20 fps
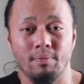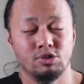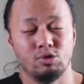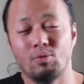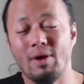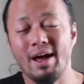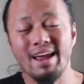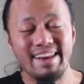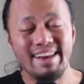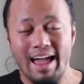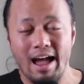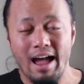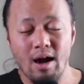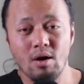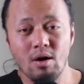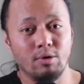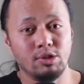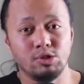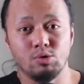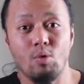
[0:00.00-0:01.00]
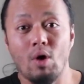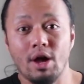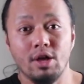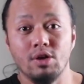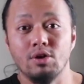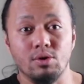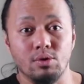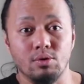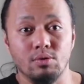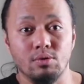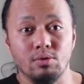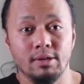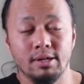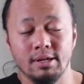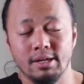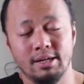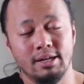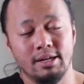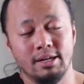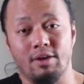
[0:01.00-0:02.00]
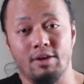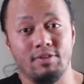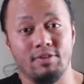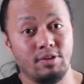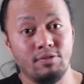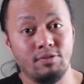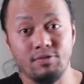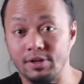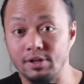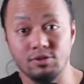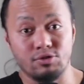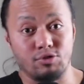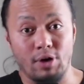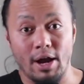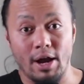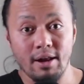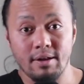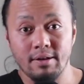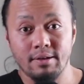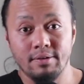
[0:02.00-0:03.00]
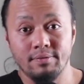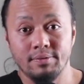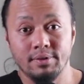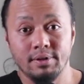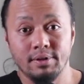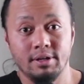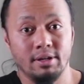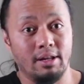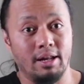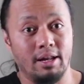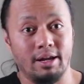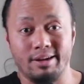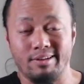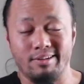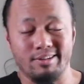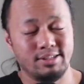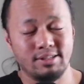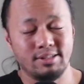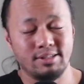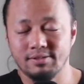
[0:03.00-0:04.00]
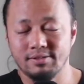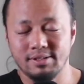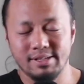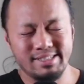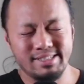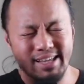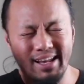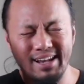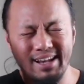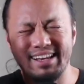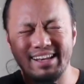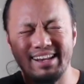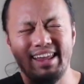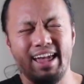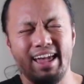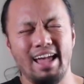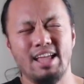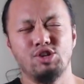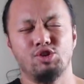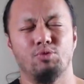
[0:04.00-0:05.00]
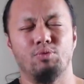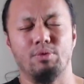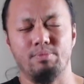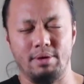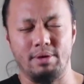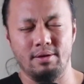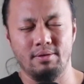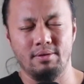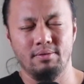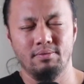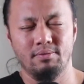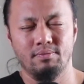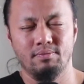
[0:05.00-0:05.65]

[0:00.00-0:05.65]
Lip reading: So right now, I just want you, if it feels right, just set this intention with me.